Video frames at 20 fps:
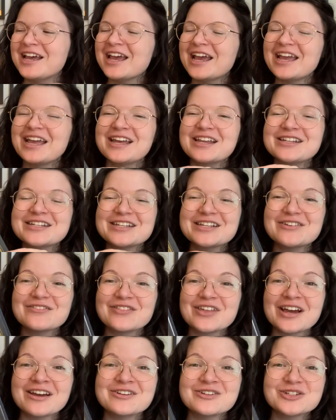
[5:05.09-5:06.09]
And if
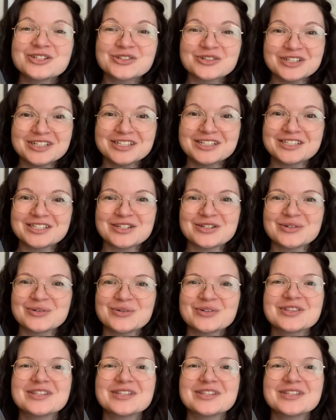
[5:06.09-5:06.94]
that intrigues you,